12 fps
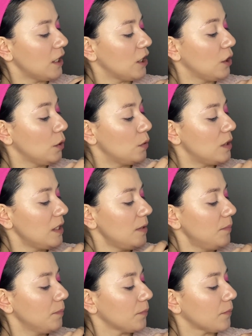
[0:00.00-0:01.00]
Cutie.
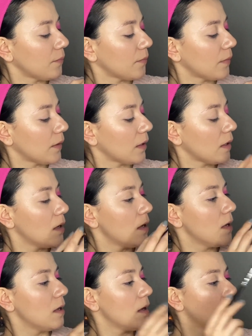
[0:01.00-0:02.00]

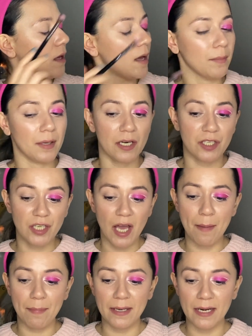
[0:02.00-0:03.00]
I'm going to
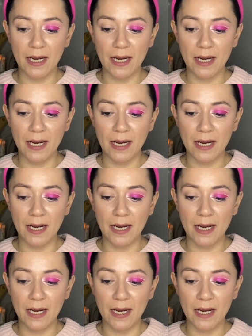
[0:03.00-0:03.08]
tap it.